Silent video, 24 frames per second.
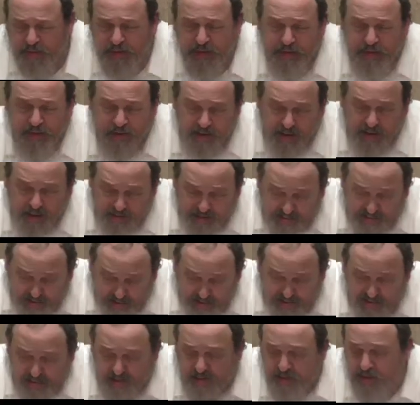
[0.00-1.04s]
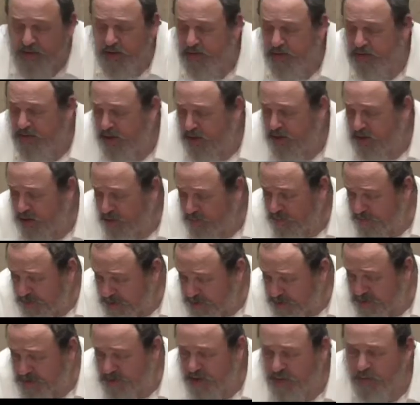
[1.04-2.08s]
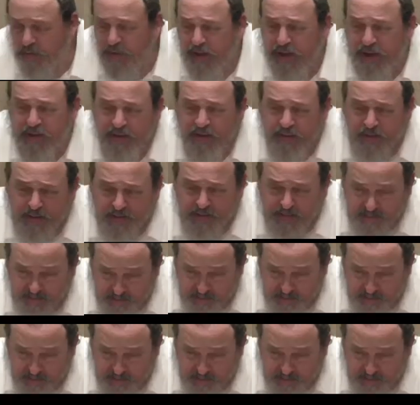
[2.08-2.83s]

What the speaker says: So it says, just like our Mishnah, we had to